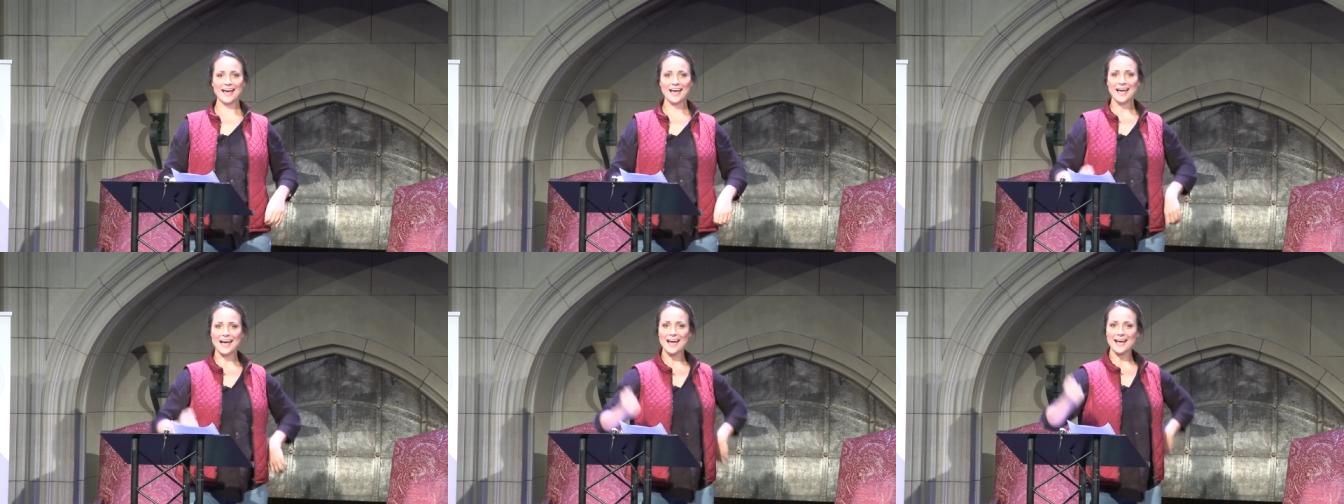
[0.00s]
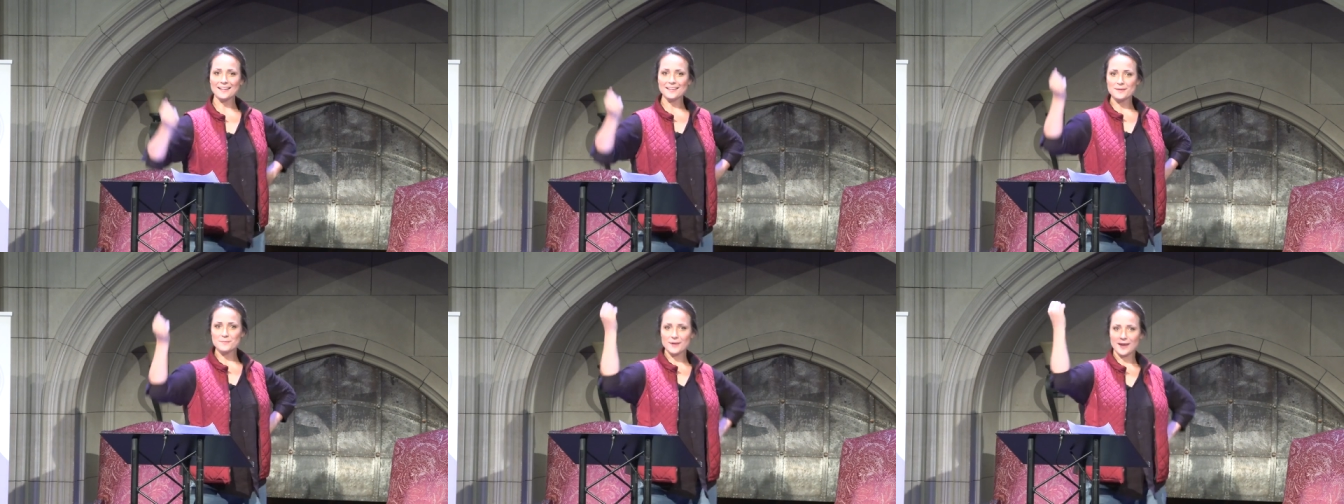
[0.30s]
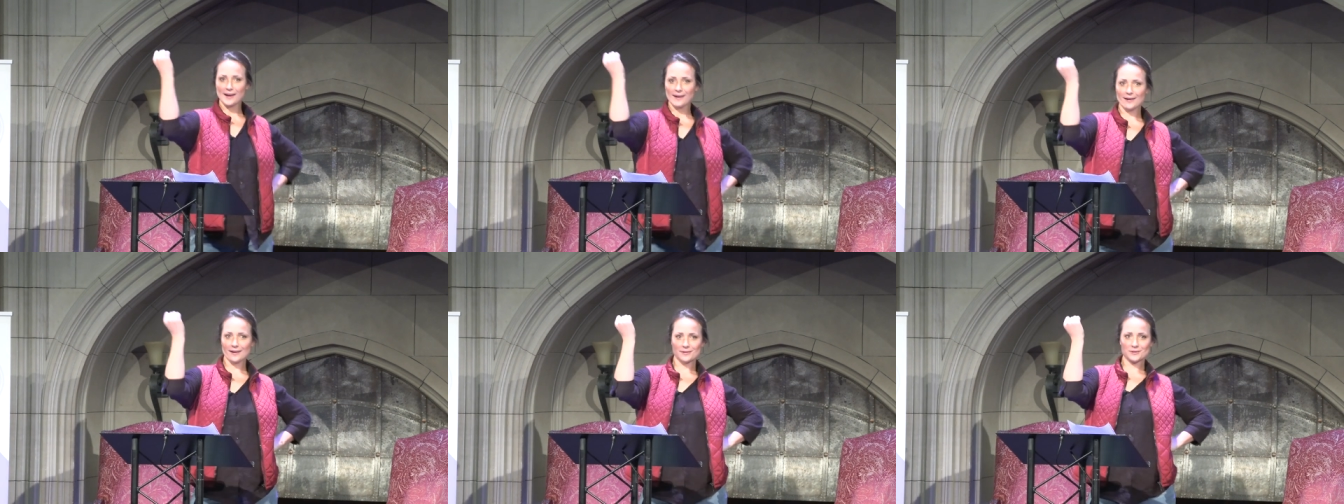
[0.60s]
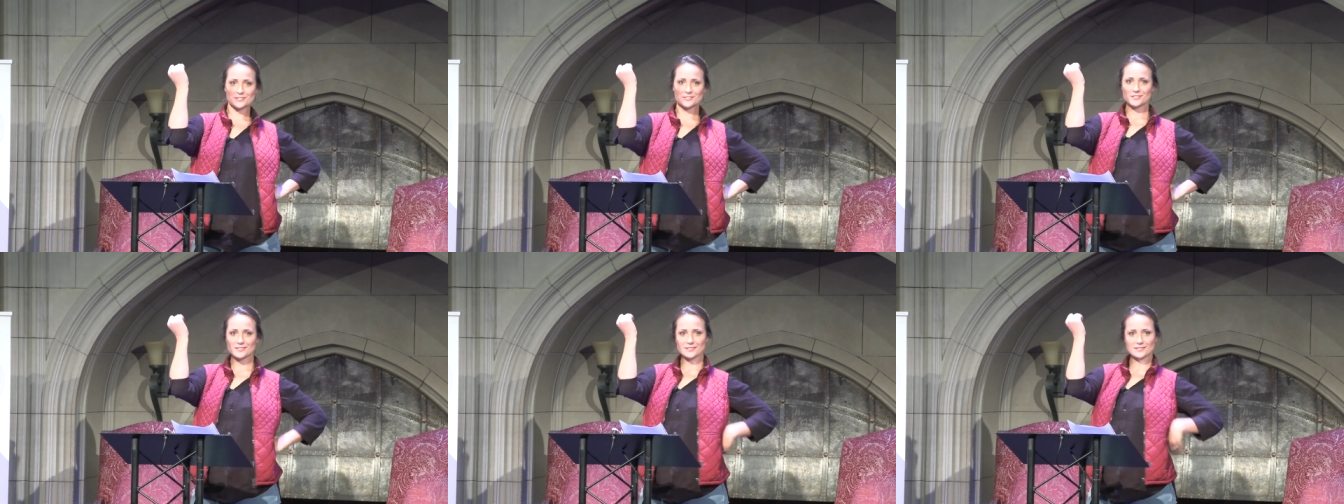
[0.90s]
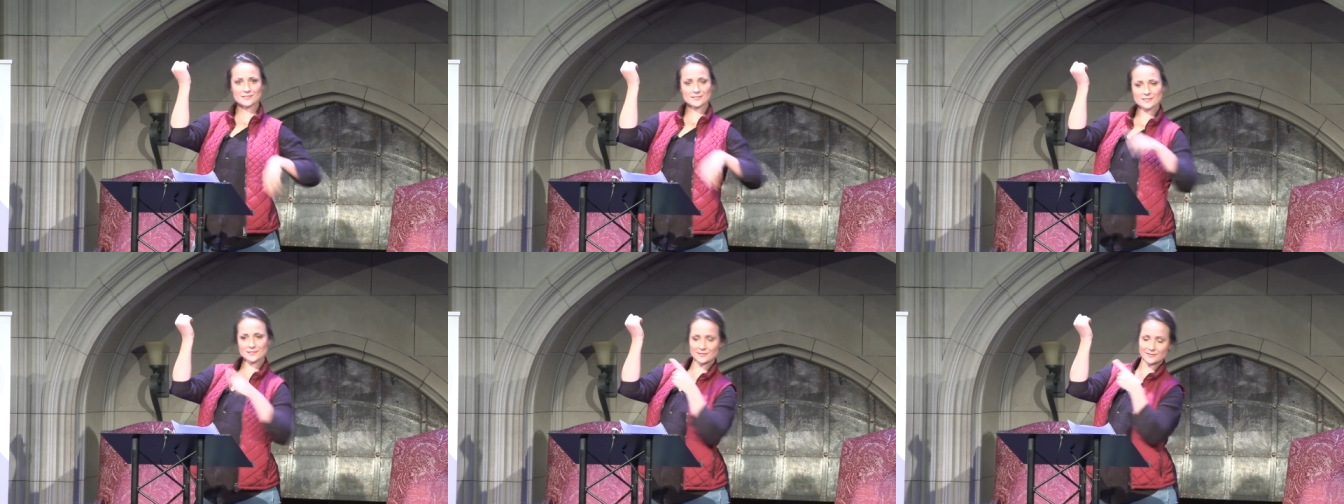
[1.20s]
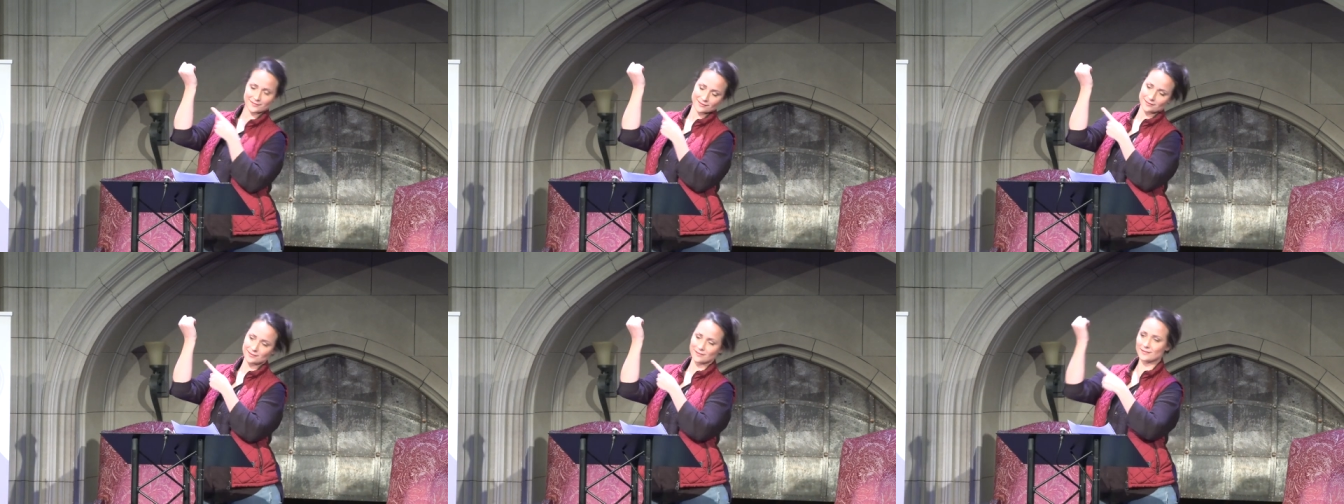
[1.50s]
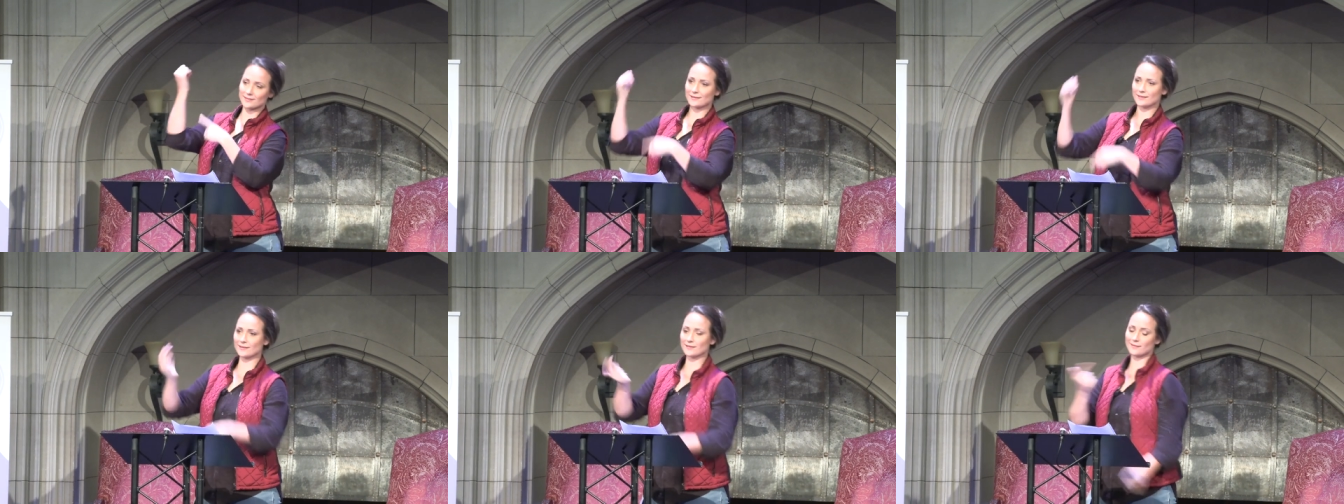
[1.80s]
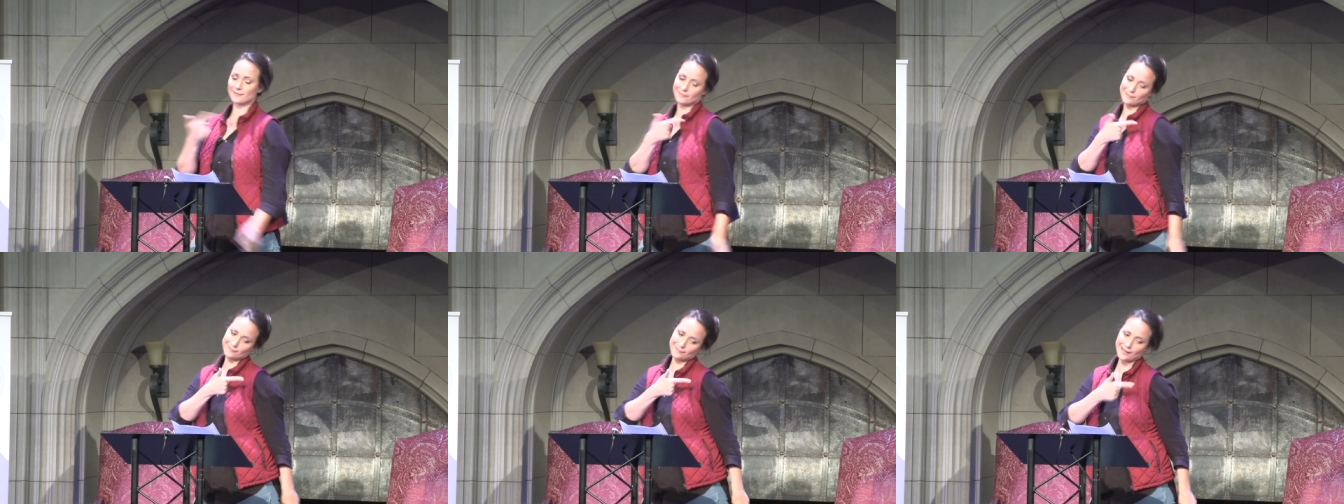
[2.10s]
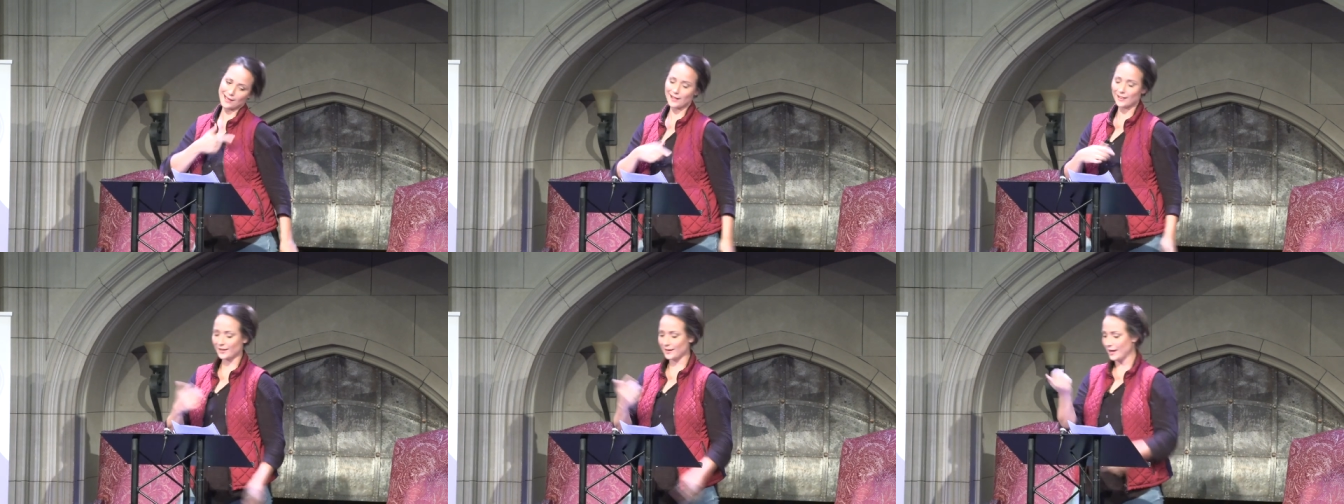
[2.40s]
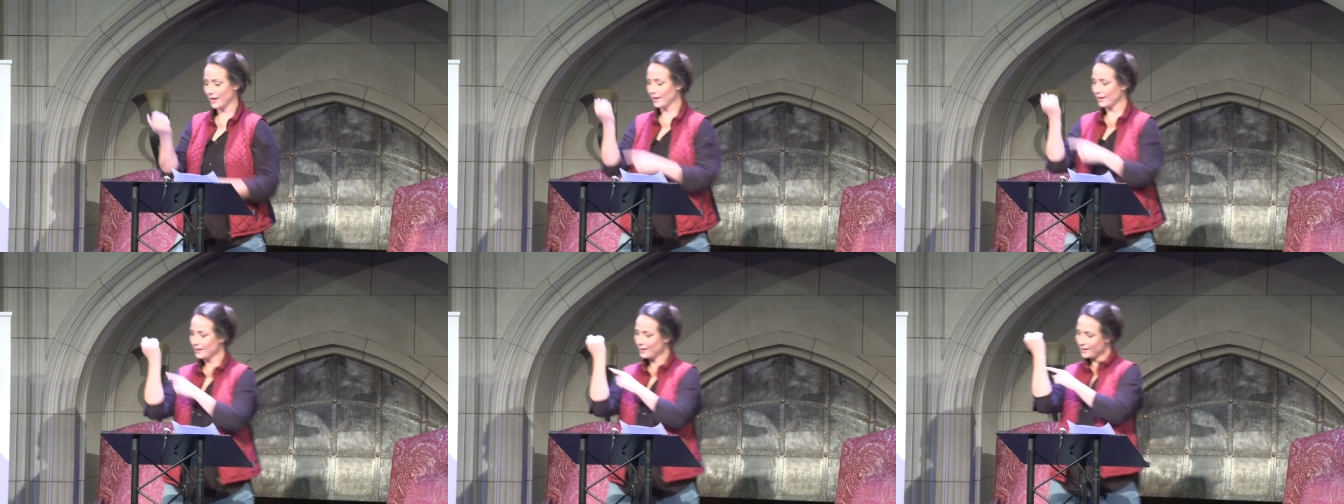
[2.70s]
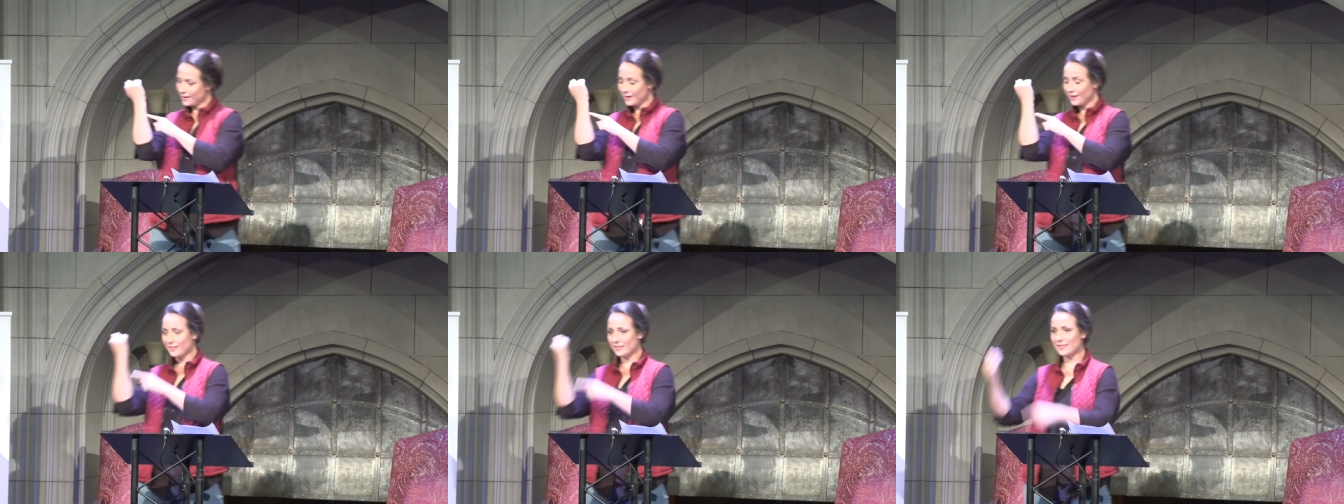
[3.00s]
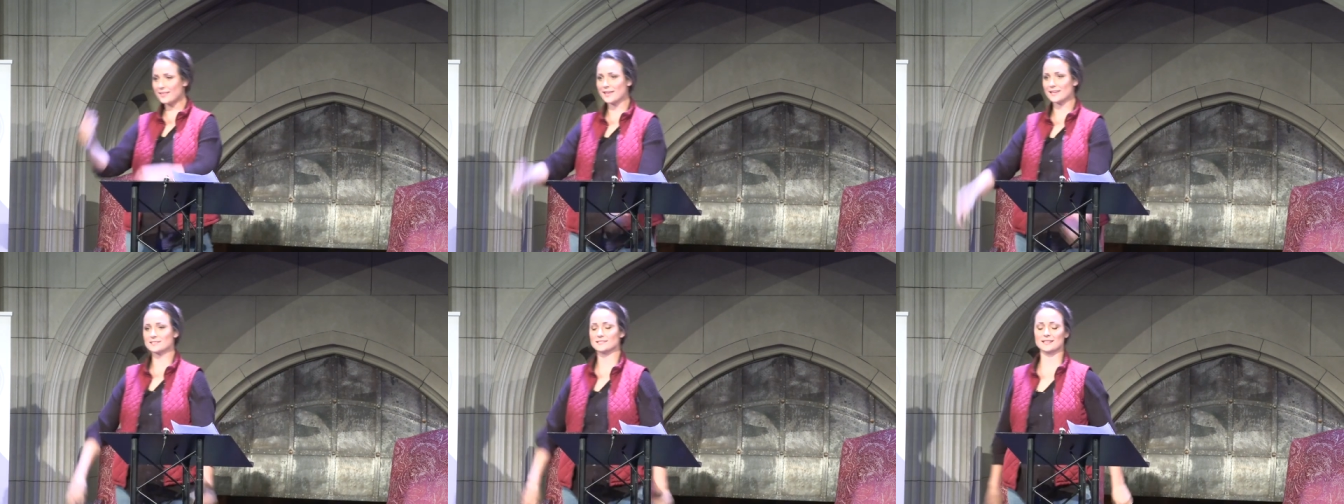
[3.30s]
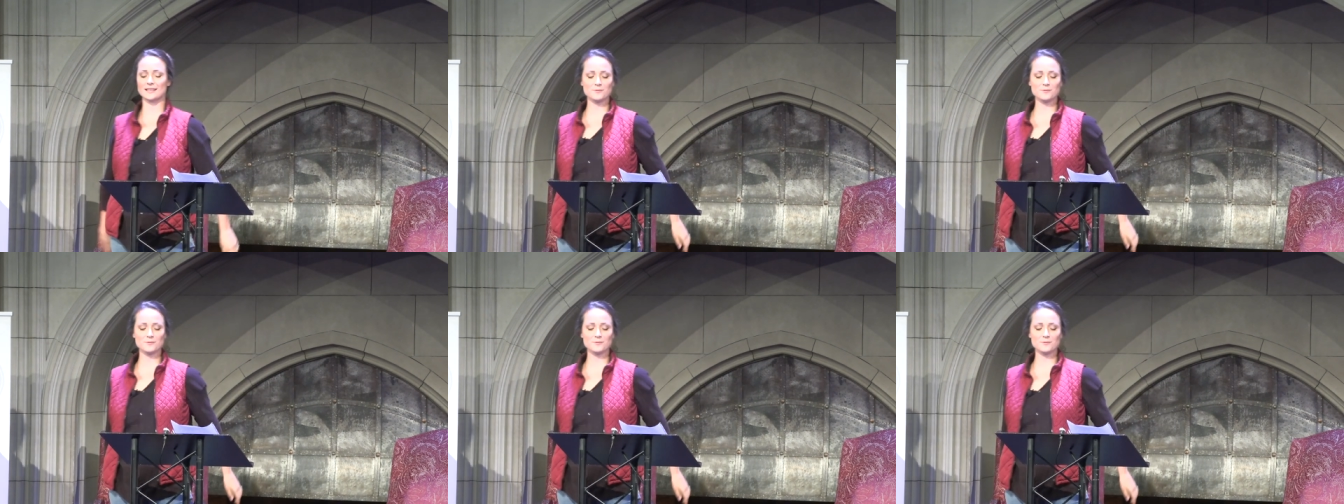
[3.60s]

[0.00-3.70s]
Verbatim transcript: Halle Berry was just Helena and this.